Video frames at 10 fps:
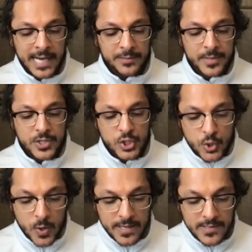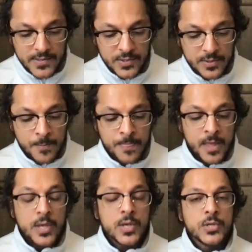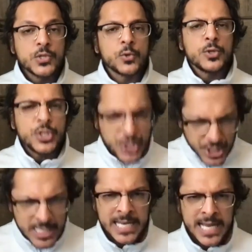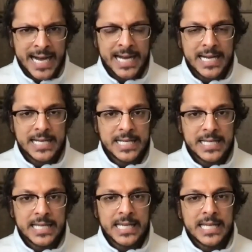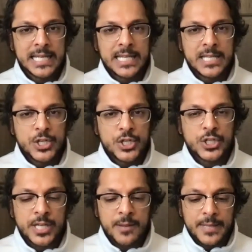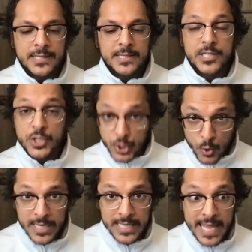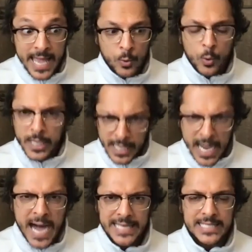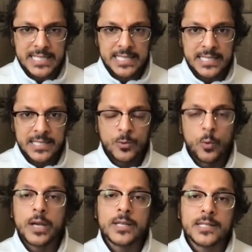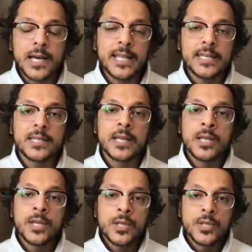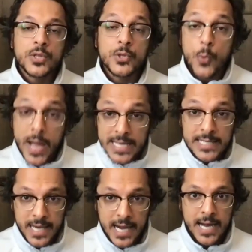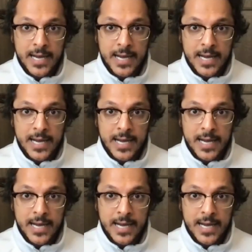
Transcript: Atma is joyous. So, Chinna. Chinna means destroyed again or cut. What is cut? Dvaida.